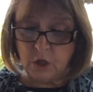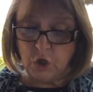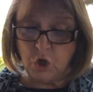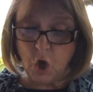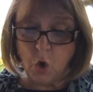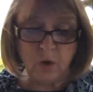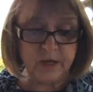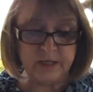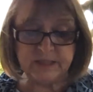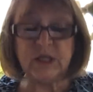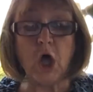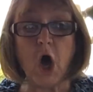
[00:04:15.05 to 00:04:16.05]
No one
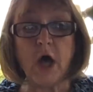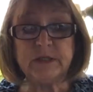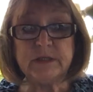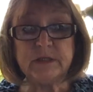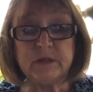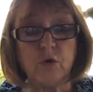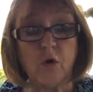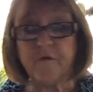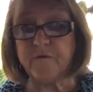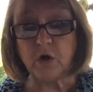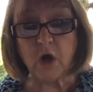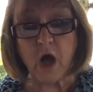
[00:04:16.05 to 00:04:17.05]
is lost or
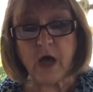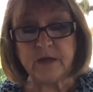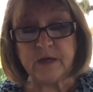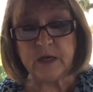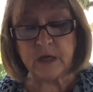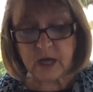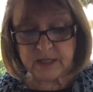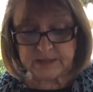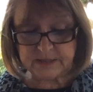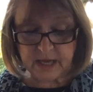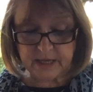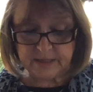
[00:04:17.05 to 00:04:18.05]
forgotten in God's
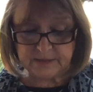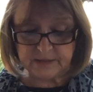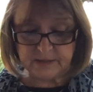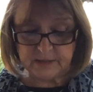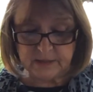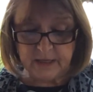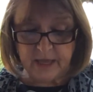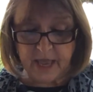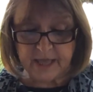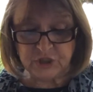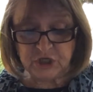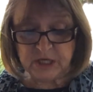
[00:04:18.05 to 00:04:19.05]
eyes.
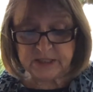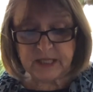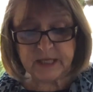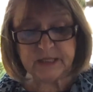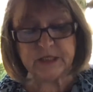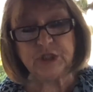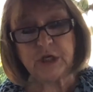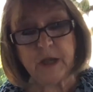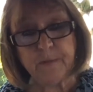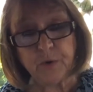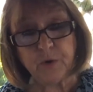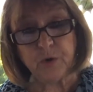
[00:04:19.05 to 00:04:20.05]
And just like the
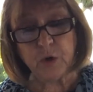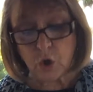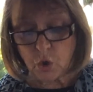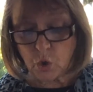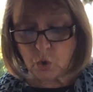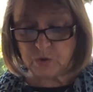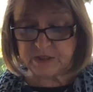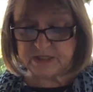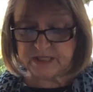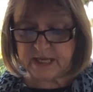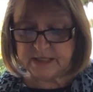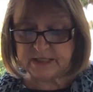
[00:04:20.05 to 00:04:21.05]
shepherd who
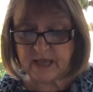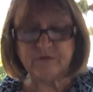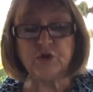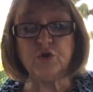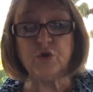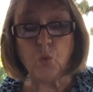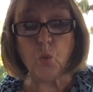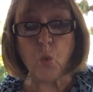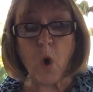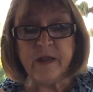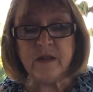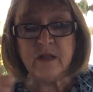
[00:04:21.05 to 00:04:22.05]
seeks after the
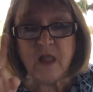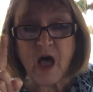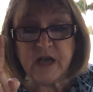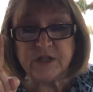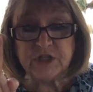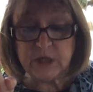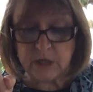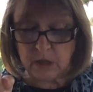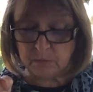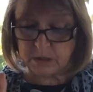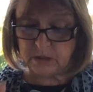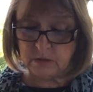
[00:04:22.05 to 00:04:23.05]
one lost
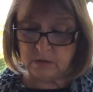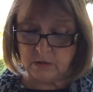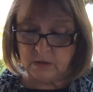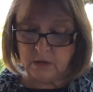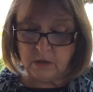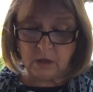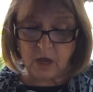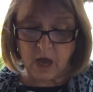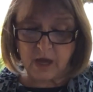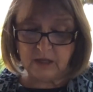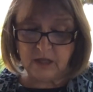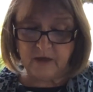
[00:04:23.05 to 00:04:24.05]
sheep.
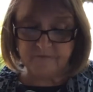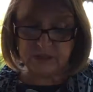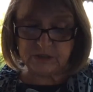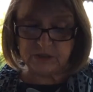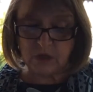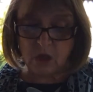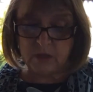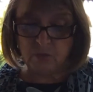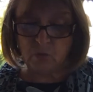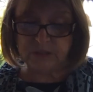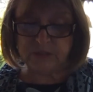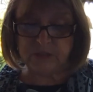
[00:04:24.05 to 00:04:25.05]
God loves us all and
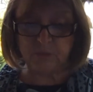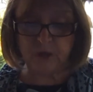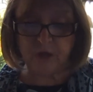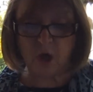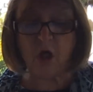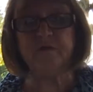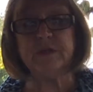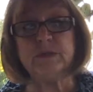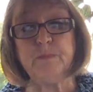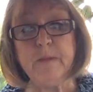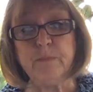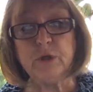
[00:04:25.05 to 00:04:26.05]
wants to bring all of his
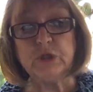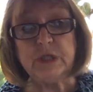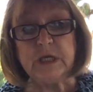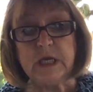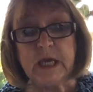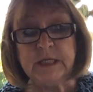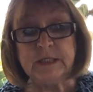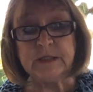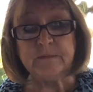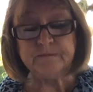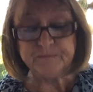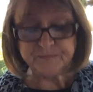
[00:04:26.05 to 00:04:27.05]
people to the kingdom.